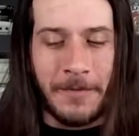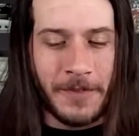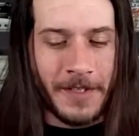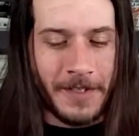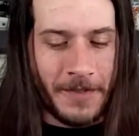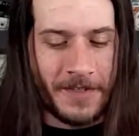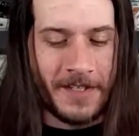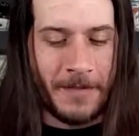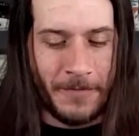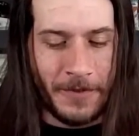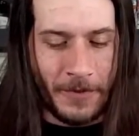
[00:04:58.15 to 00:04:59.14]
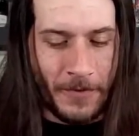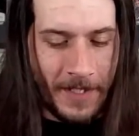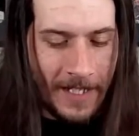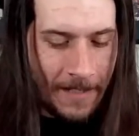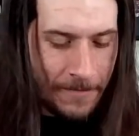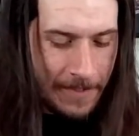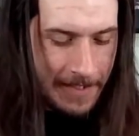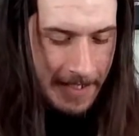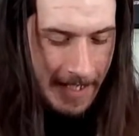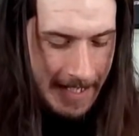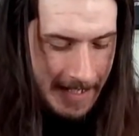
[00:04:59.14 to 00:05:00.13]
We're gonna do something real quick. I'm gonna
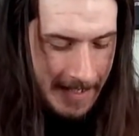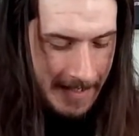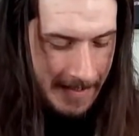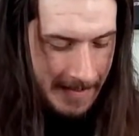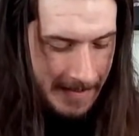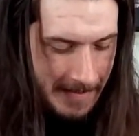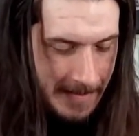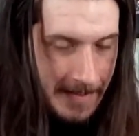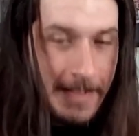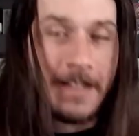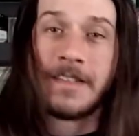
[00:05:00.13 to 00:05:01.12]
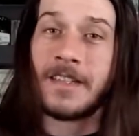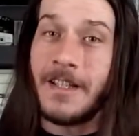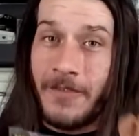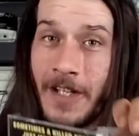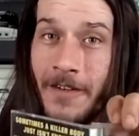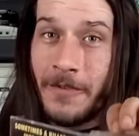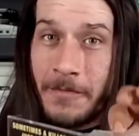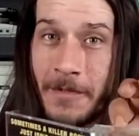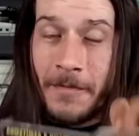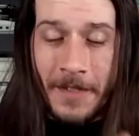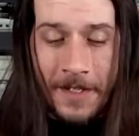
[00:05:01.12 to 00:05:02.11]
take See, if you ever
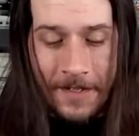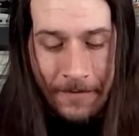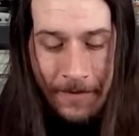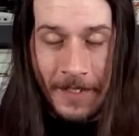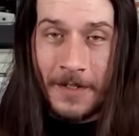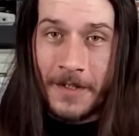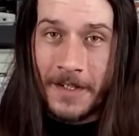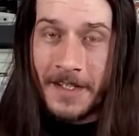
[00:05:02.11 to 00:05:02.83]
remember, these are really hard to